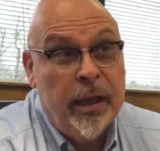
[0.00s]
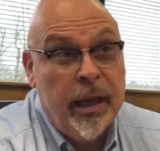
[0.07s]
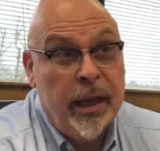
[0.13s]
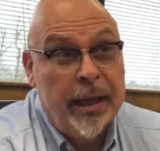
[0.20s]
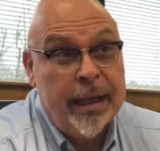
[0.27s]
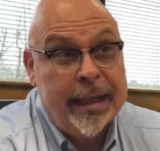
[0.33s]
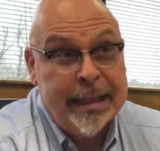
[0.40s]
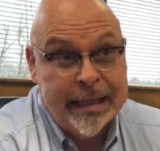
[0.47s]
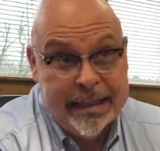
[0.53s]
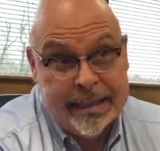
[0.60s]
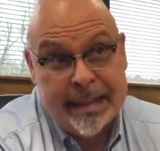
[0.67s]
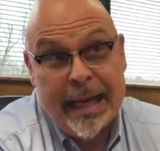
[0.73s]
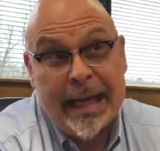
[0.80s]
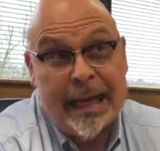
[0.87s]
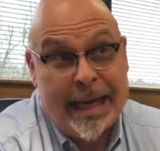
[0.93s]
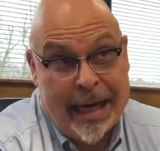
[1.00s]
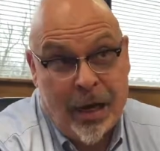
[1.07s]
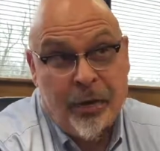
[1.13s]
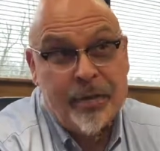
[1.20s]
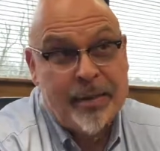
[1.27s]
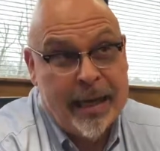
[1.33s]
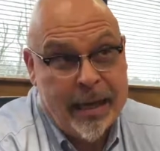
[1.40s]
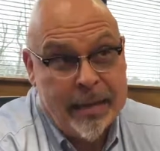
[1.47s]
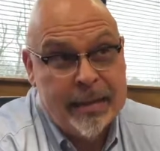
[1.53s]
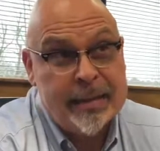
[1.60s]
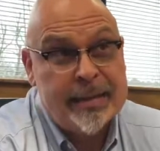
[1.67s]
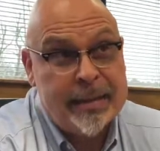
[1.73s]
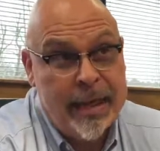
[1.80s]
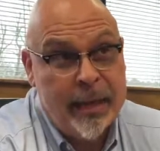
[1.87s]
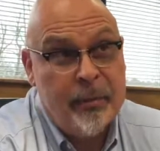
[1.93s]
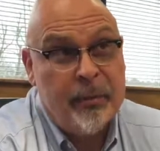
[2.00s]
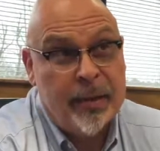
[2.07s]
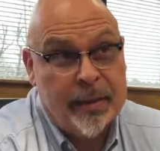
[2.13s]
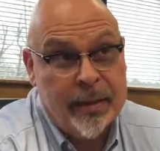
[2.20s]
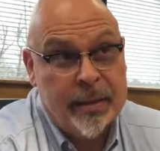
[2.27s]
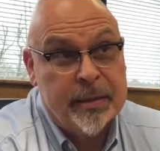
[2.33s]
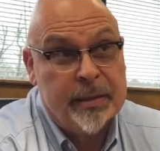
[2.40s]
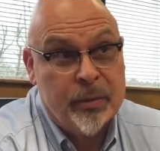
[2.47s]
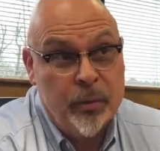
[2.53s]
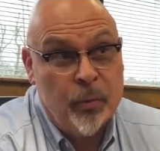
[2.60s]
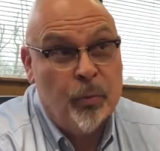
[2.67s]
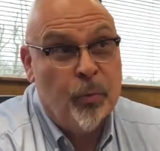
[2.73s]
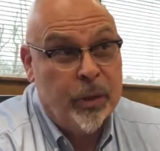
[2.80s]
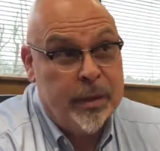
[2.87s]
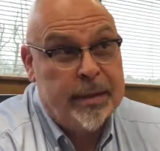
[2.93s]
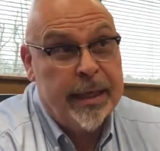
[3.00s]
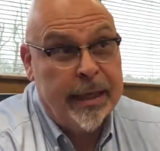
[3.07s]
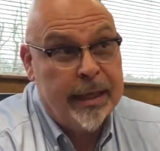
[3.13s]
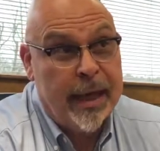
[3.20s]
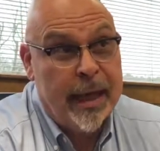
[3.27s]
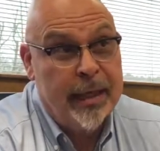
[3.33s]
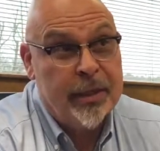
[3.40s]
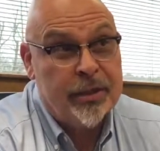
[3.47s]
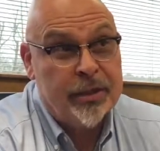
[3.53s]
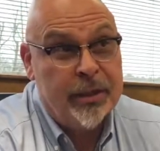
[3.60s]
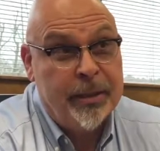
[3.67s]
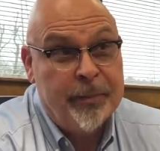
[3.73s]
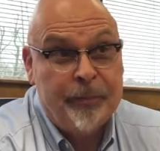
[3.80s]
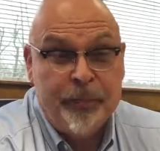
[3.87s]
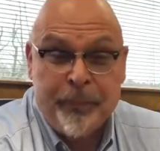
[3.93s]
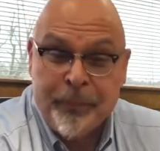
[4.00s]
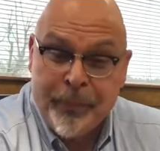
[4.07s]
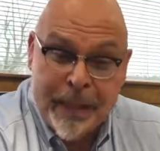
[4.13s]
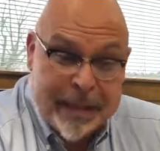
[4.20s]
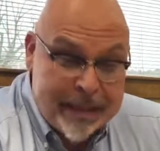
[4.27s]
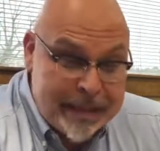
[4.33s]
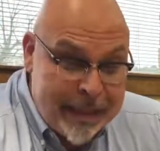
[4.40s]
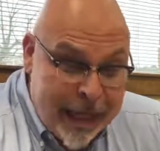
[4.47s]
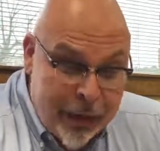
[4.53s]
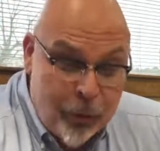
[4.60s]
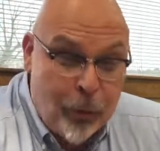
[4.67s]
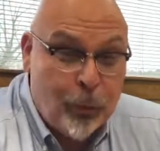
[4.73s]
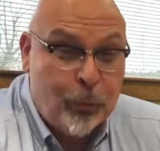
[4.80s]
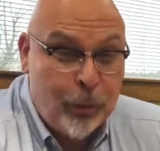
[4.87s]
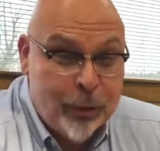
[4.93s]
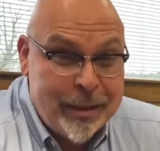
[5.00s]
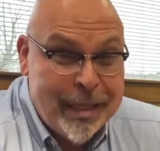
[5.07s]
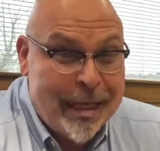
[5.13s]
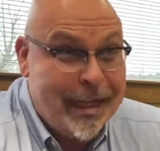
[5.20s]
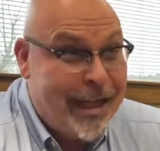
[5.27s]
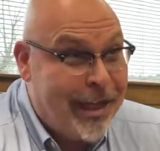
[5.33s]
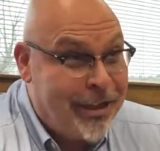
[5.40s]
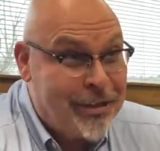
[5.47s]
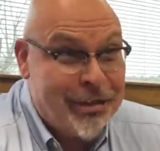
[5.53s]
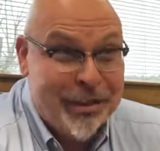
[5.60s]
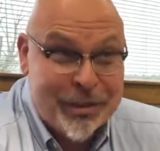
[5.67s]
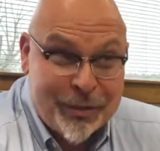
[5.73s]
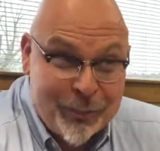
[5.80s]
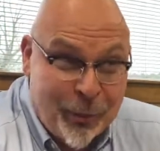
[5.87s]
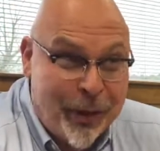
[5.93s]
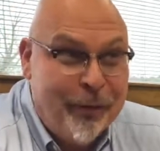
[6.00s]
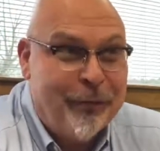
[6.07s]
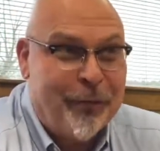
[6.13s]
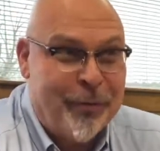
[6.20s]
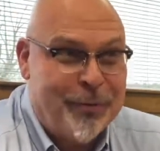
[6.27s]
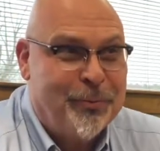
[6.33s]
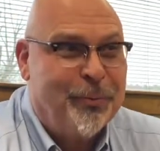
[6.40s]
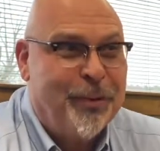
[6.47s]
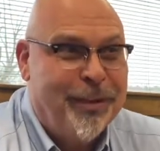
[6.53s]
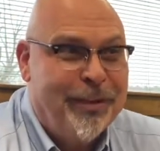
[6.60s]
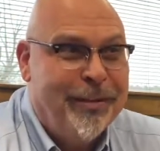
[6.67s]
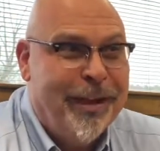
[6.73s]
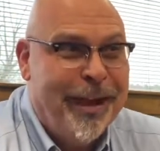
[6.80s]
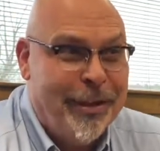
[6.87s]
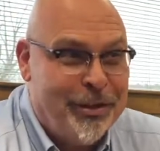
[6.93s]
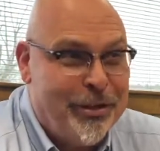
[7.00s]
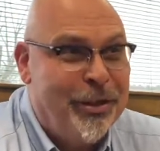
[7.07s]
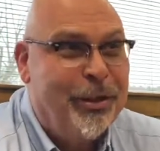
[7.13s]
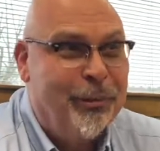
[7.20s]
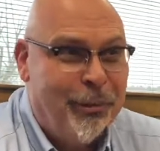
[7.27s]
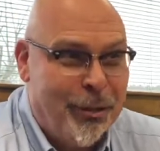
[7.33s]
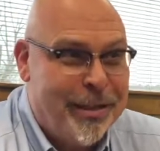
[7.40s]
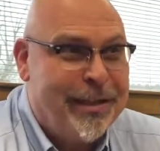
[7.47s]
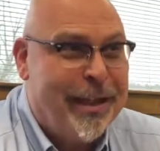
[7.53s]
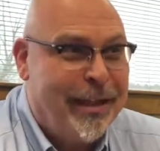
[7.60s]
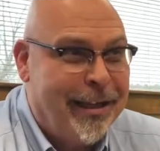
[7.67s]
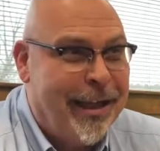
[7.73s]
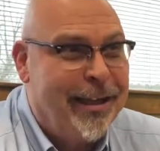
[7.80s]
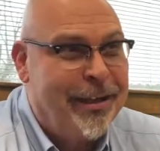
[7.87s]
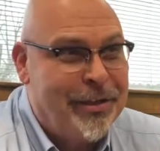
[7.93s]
in the state and outside of the state with this new wood technology. It's not old wood technology, it's 21st engineered wood technology.